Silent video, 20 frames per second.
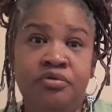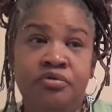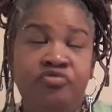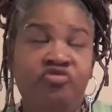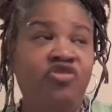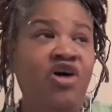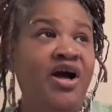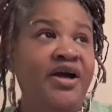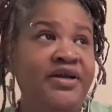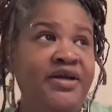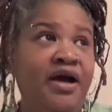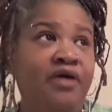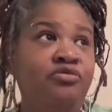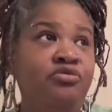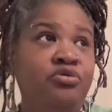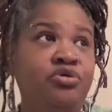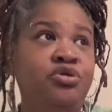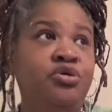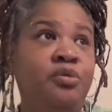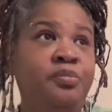Find out
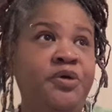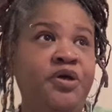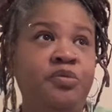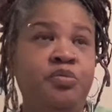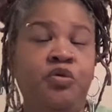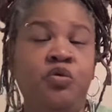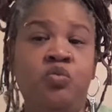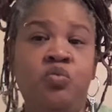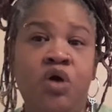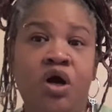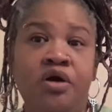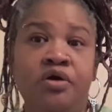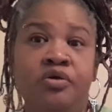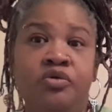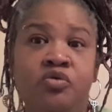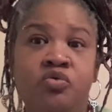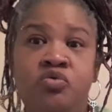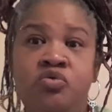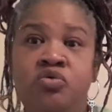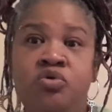who your people were,
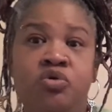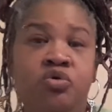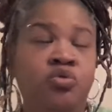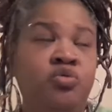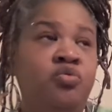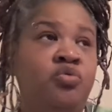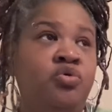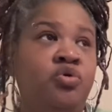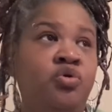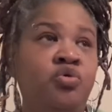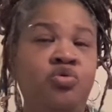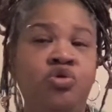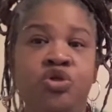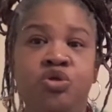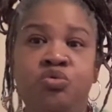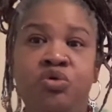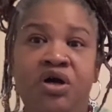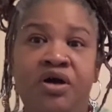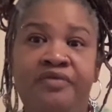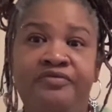who who who you
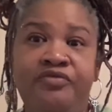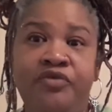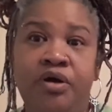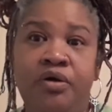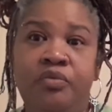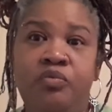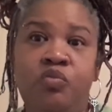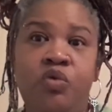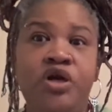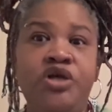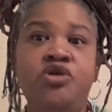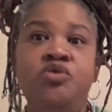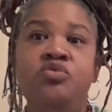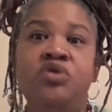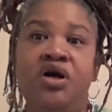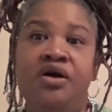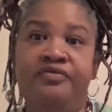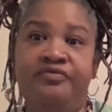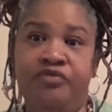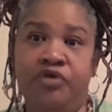come from, where you
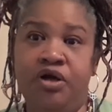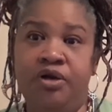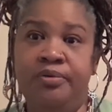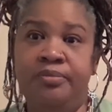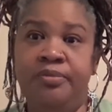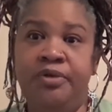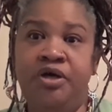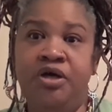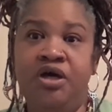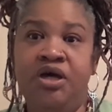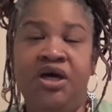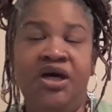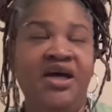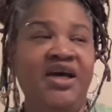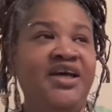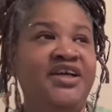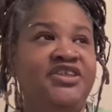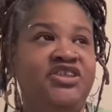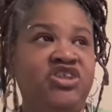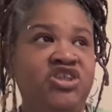come from.
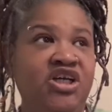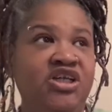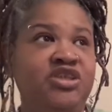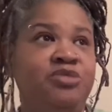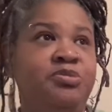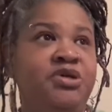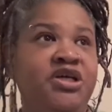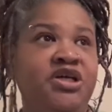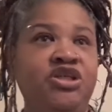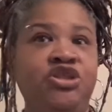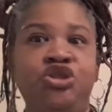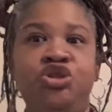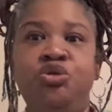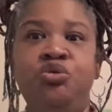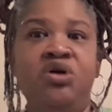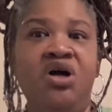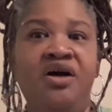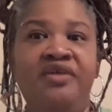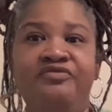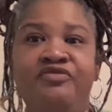And just because you
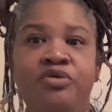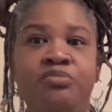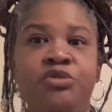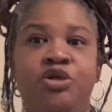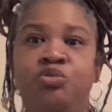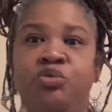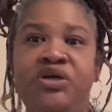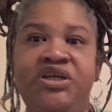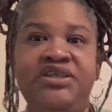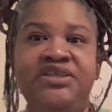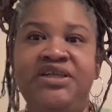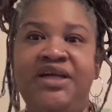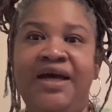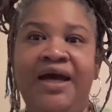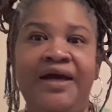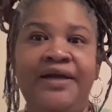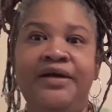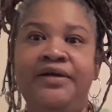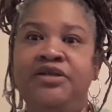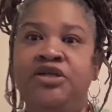come from
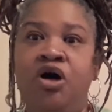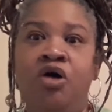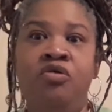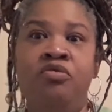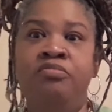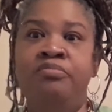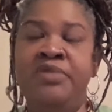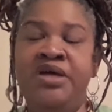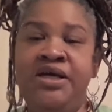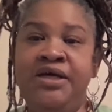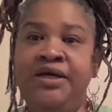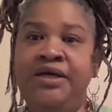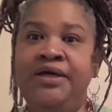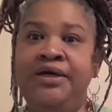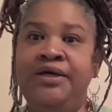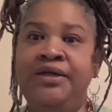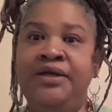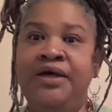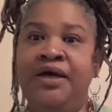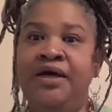Louisiana don't
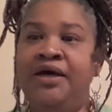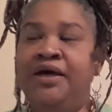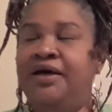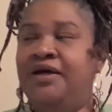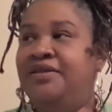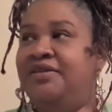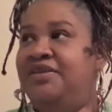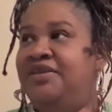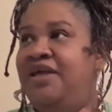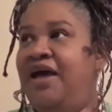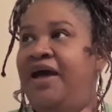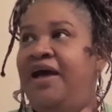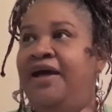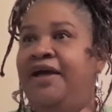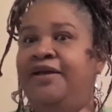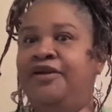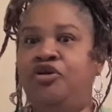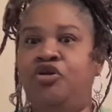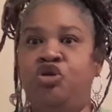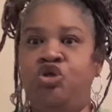mean
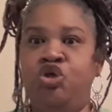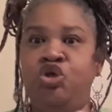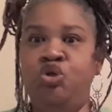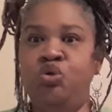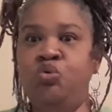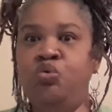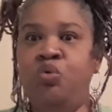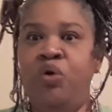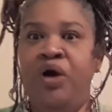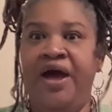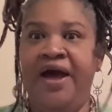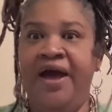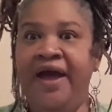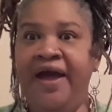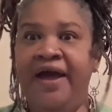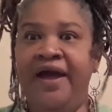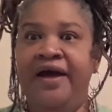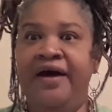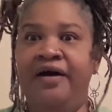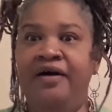that you
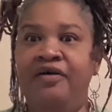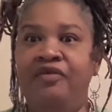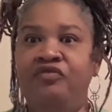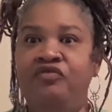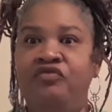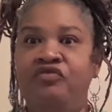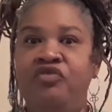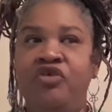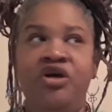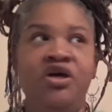have